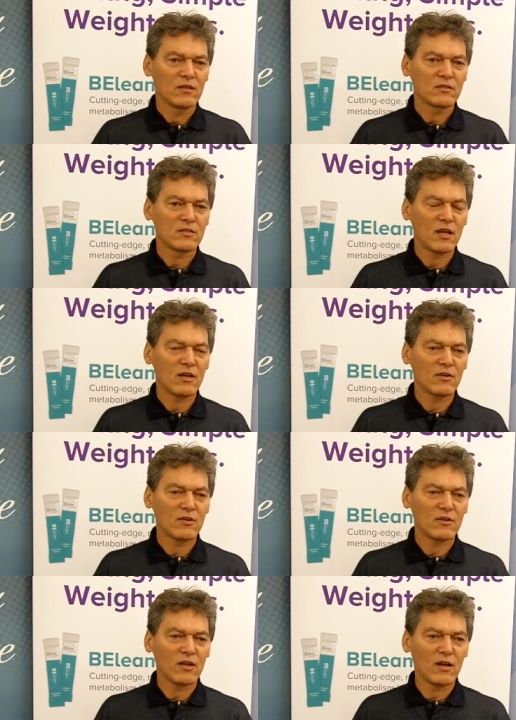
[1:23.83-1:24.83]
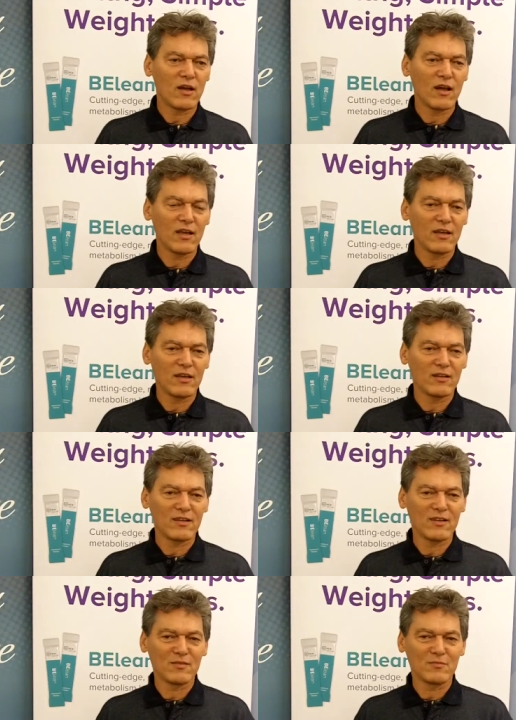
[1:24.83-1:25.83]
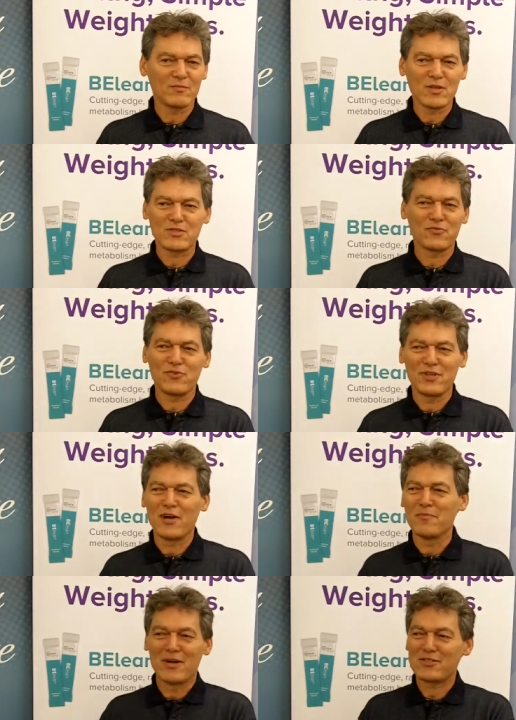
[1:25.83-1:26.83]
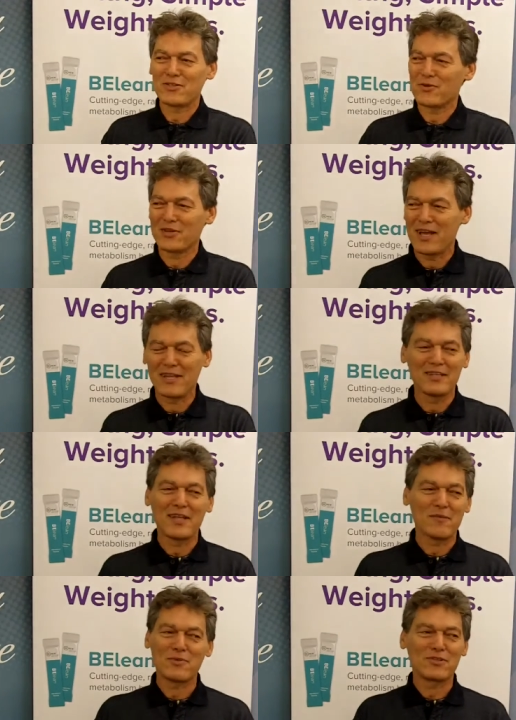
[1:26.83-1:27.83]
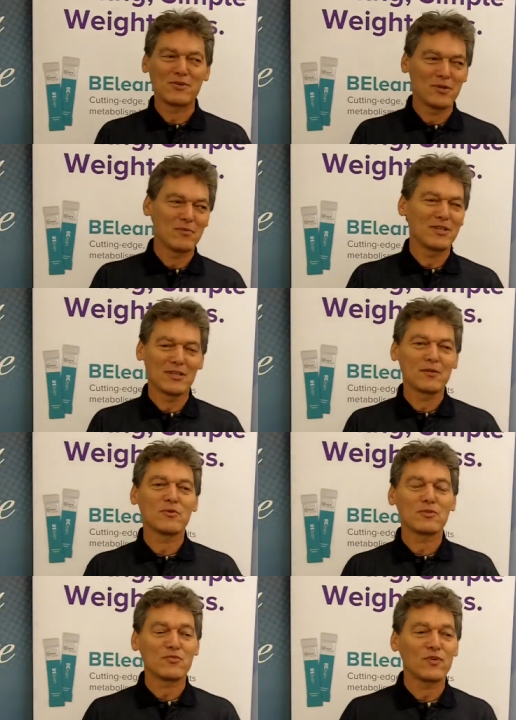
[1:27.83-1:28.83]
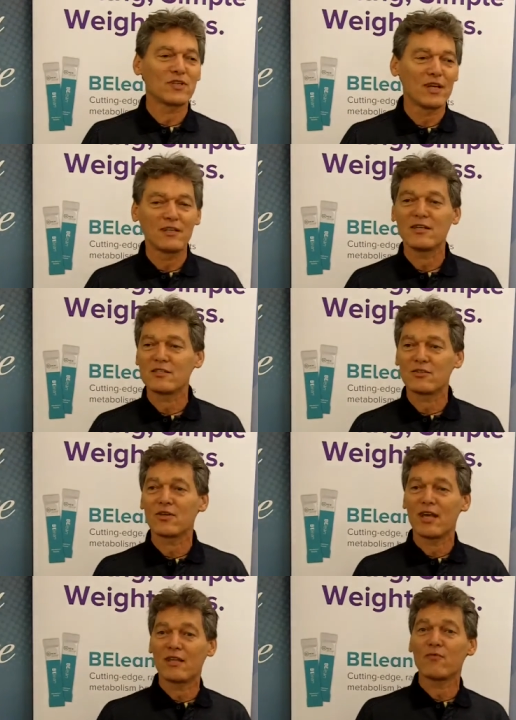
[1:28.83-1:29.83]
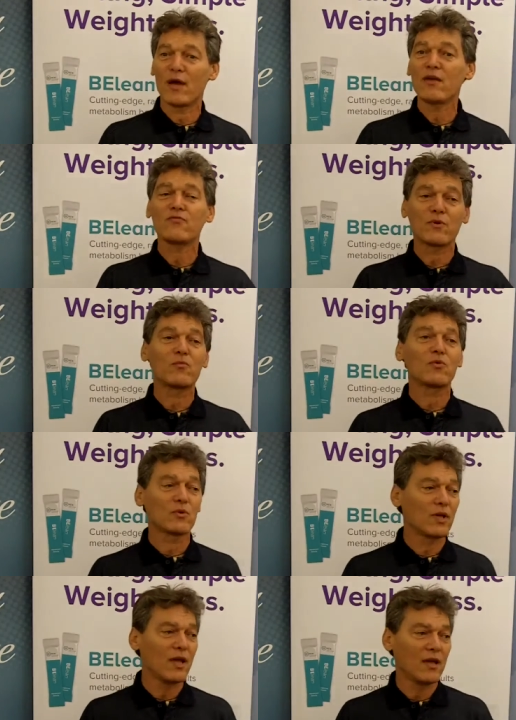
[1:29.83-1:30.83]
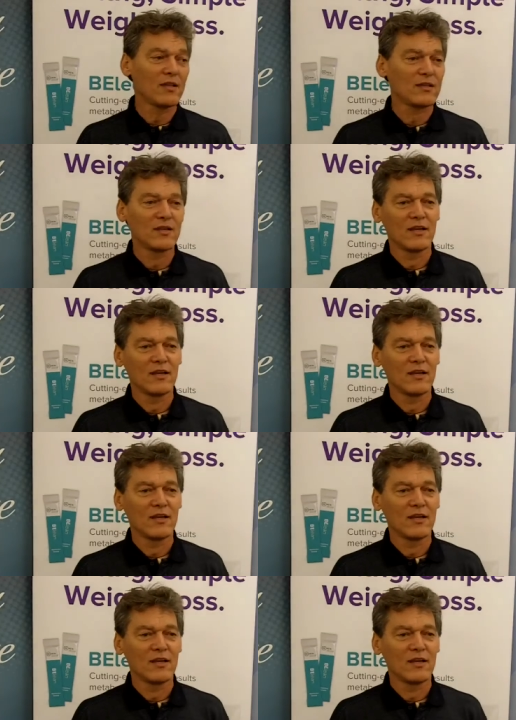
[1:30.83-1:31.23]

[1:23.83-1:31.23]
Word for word: So I, most of you know my story, I ended up as a hermit in the bush for 10 years to get away from all that